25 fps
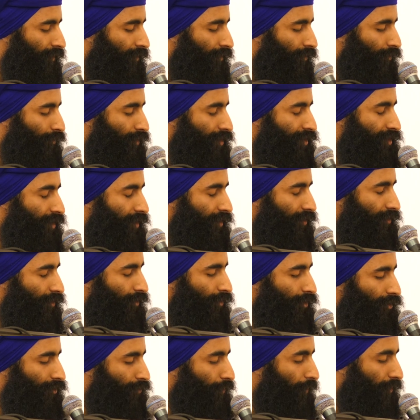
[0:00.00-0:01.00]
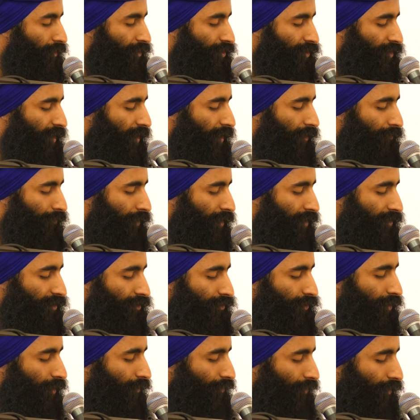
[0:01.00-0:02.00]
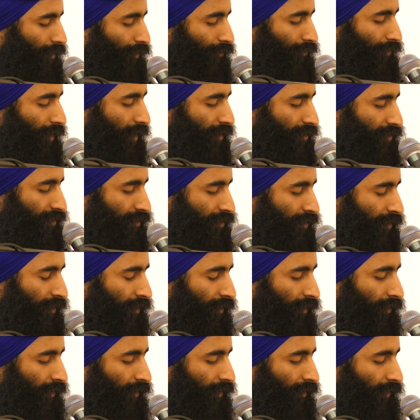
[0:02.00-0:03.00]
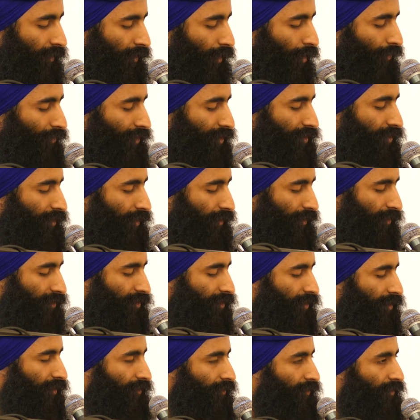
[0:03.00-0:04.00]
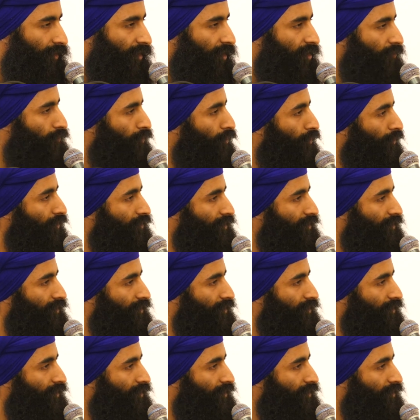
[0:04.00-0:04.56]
which he knows will shape history for the rest of eternity. He pulls